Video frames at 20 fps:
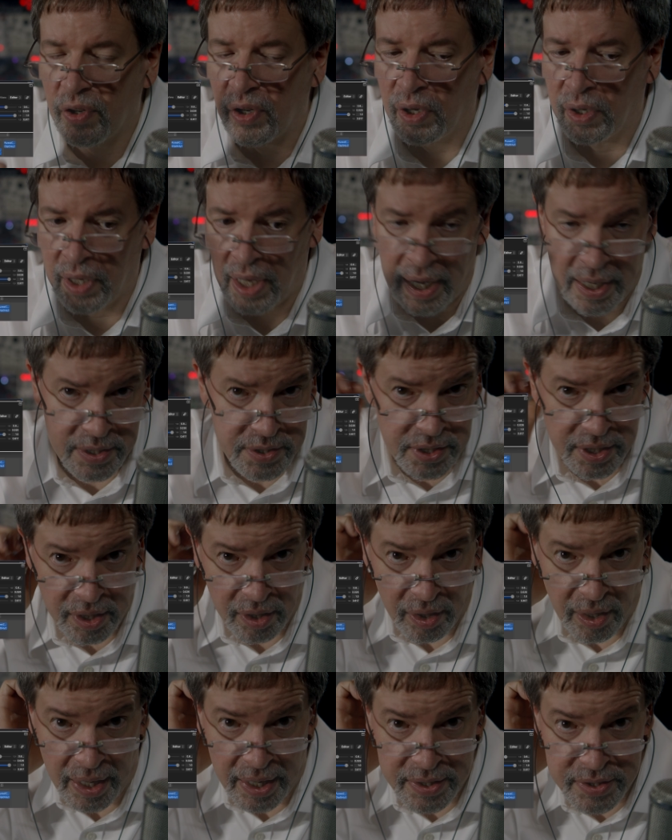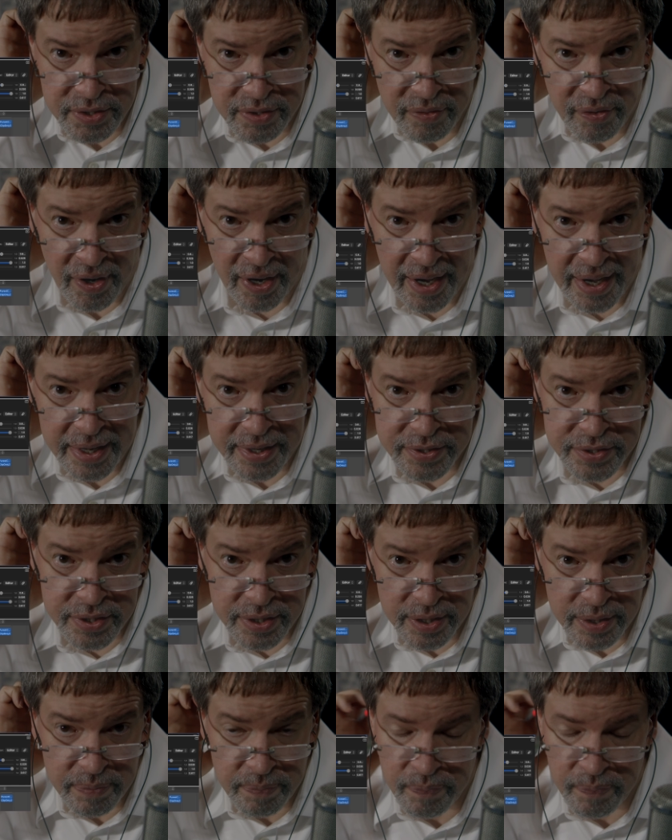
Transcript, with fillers: lots and lots of highs,